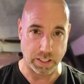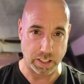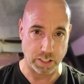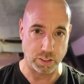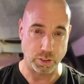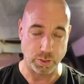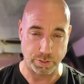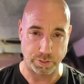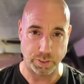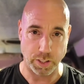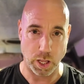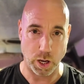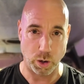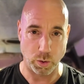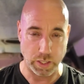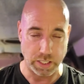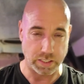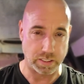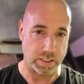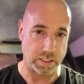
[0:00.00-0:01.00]
can you flow
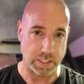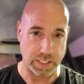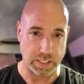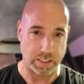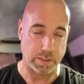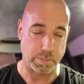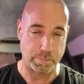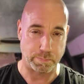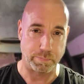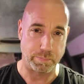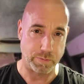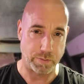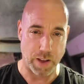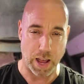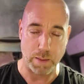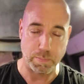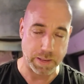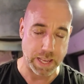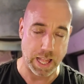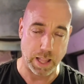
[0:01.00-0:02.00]
into get the
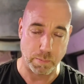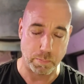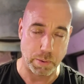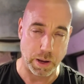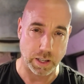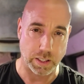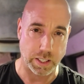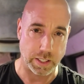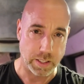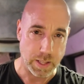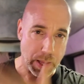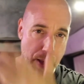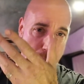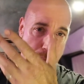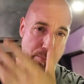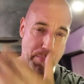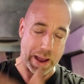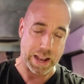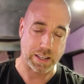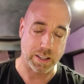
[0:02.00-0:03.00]
5-gallon bucket
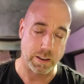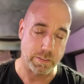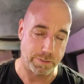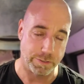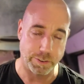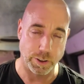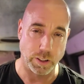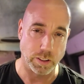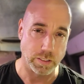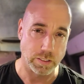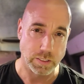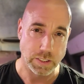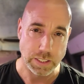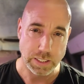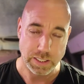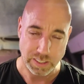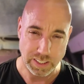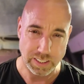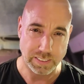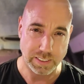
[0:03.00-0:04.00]
back up full.
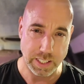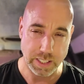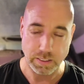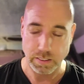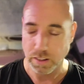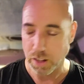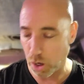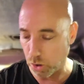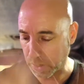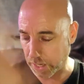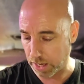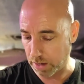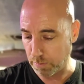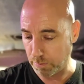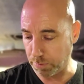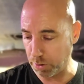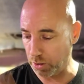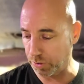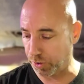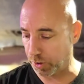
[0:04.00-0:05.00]
You understand? Okay,
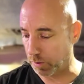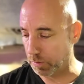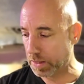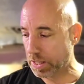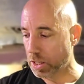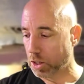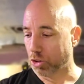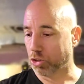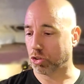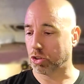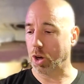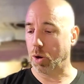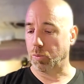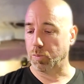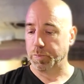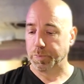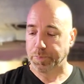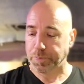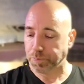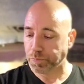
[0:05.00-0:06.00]
beautiful. So
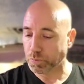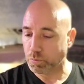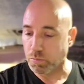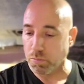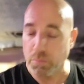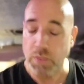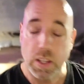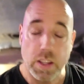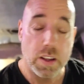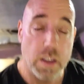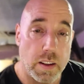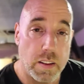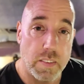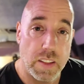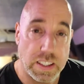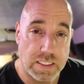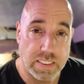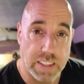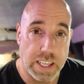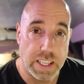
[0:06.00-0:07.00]

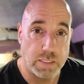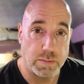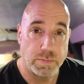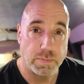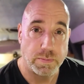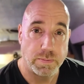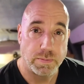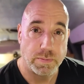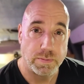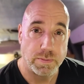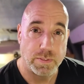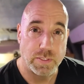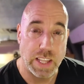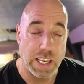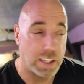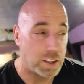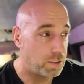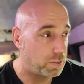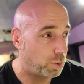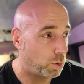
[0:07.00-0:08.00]
that's it.
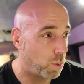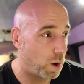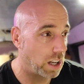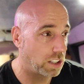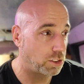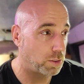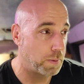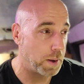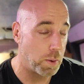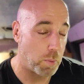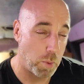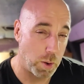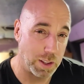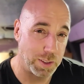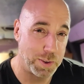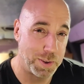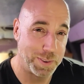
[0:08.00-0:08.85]
Thank you for watching me.